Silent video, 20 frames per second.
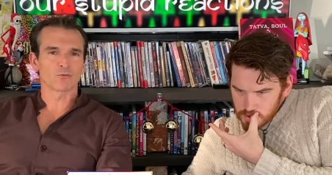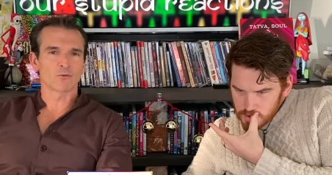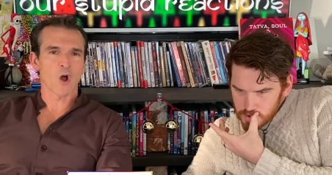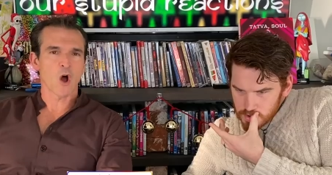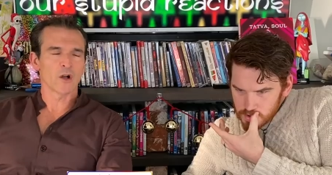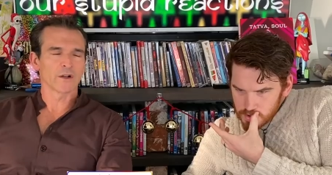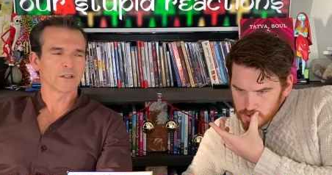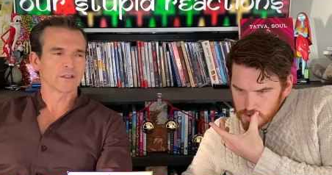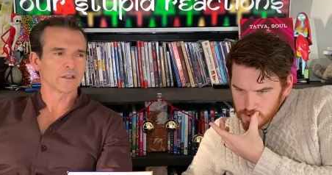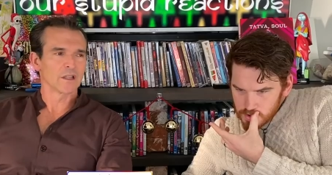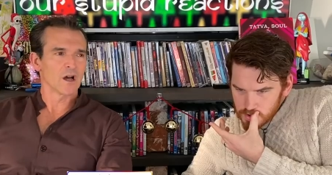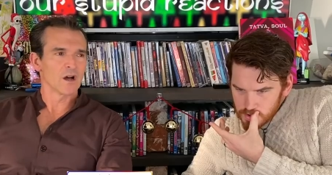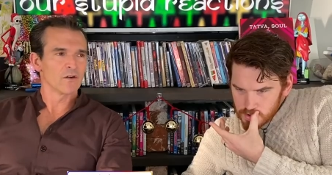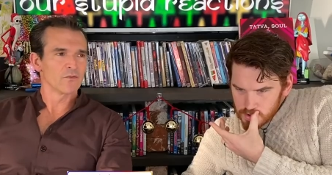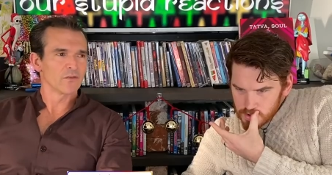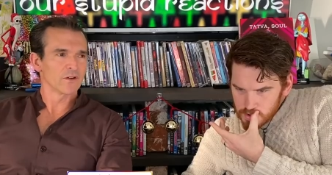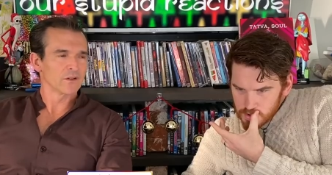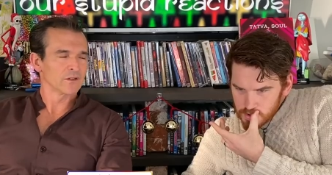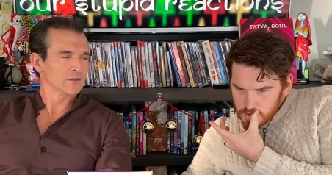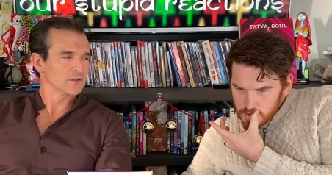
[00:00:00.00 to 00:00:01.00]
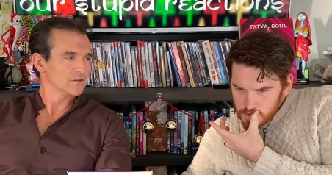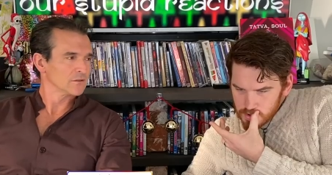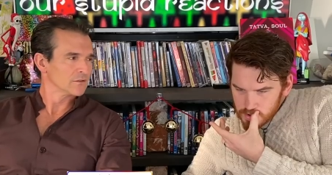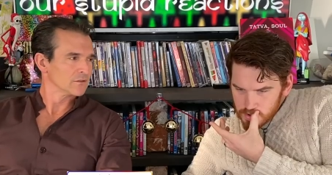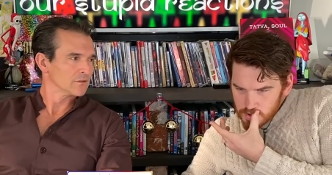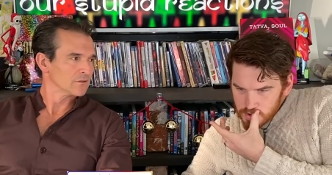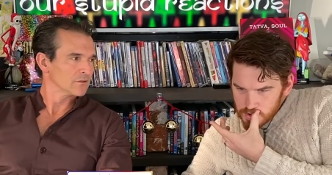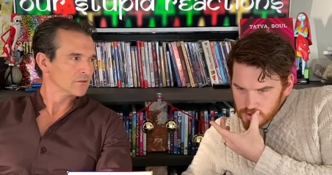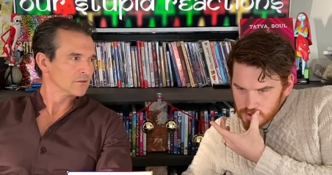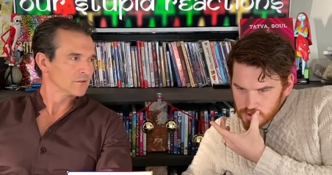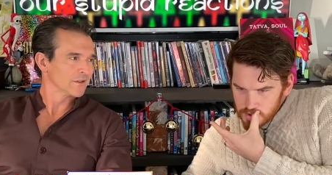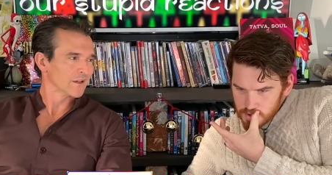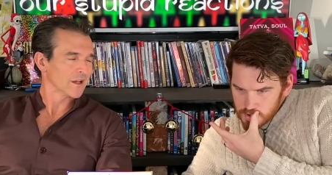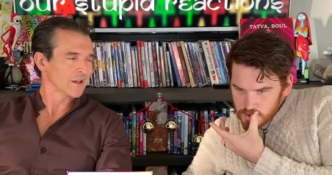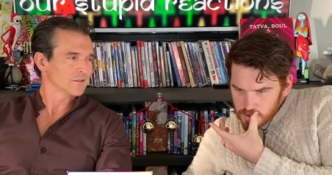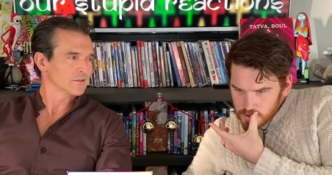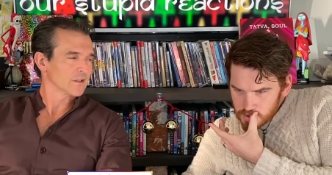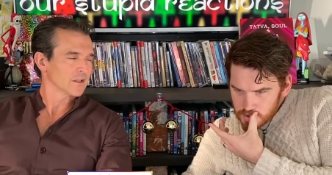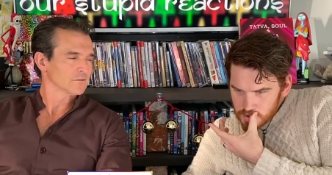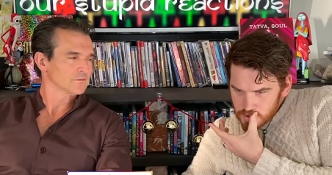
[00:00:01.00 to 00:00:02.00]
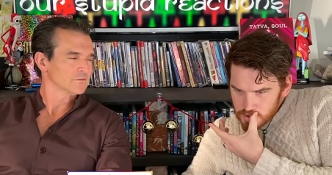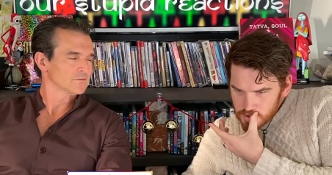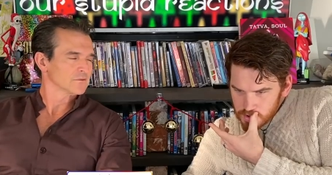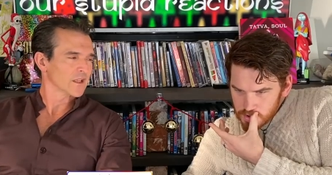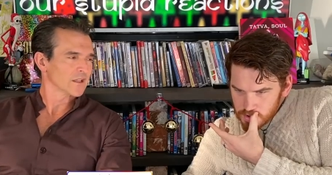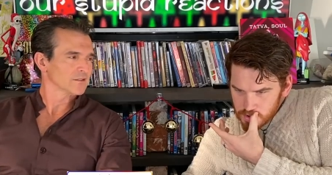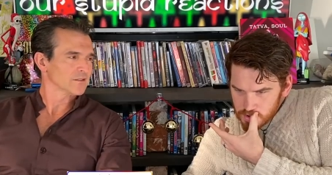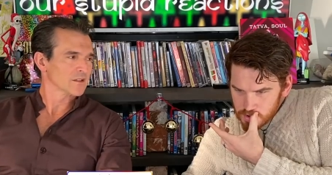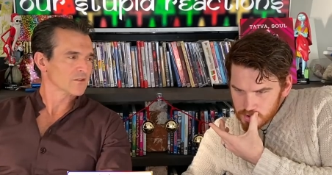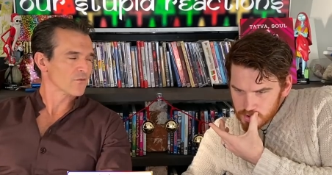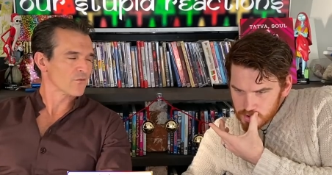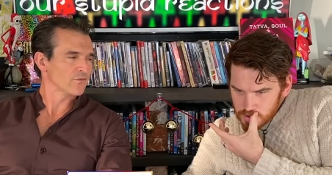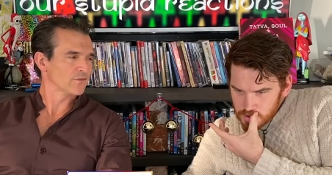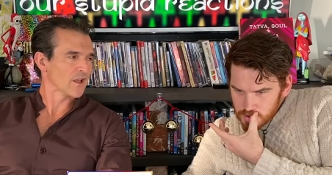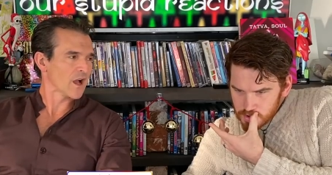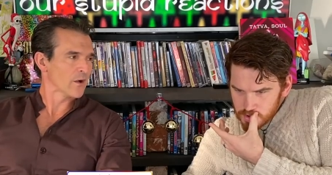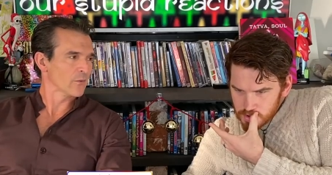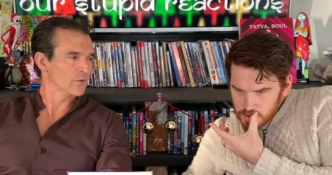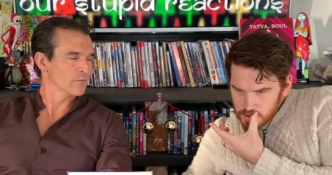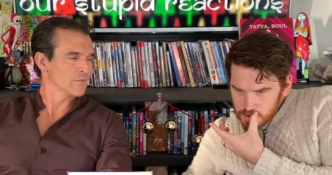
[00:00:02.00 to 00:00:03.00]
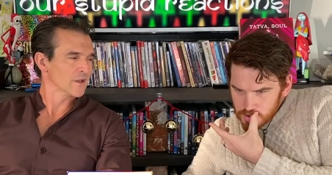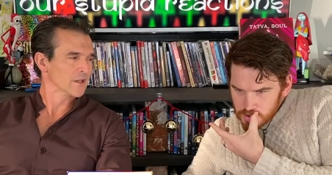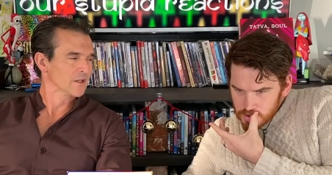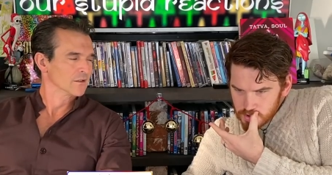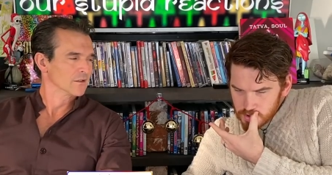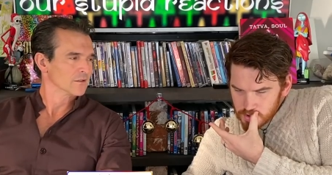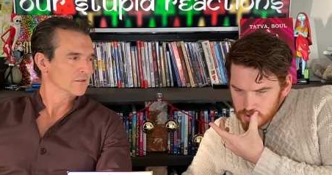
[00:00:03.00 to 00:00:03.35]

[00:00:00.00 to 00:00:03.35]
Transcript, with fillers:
Speaker 1: wrong in love. Mm. Yeah, that that doesn't fly with me.